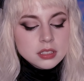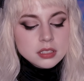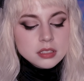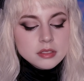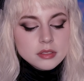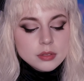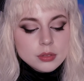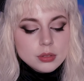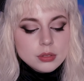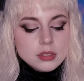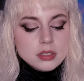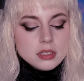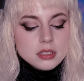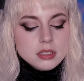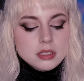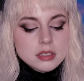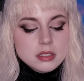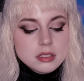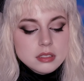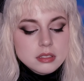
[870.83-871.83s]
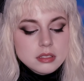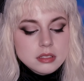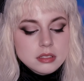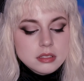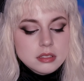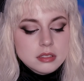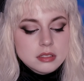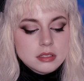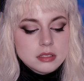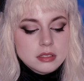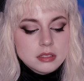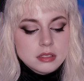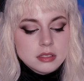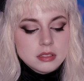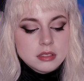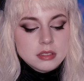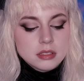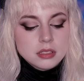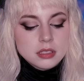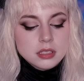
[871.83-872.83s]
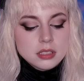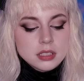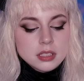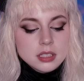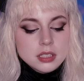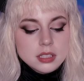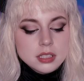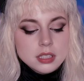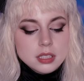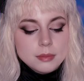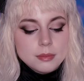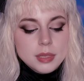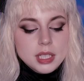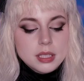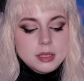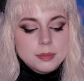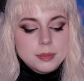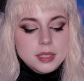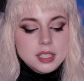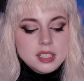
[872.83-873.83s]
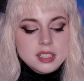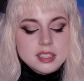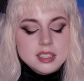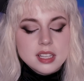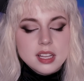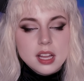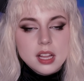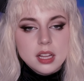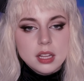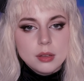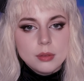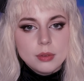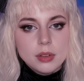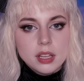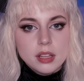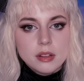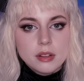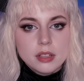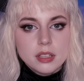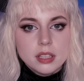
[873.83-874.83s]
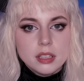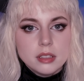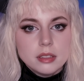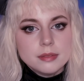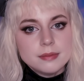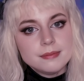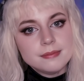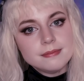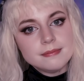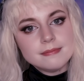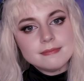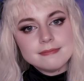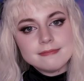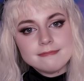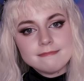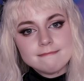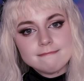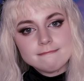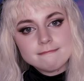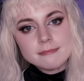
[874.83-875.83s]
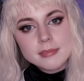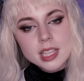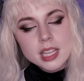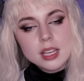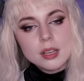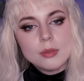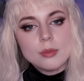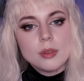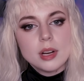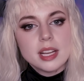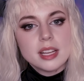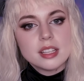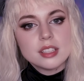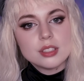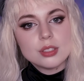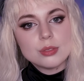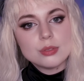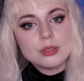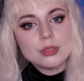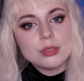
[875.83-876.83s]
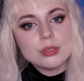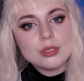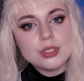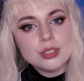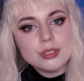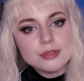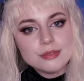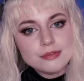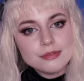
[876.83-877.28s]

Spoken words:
Of course. That might be exactly why you're here. And why I don't know you.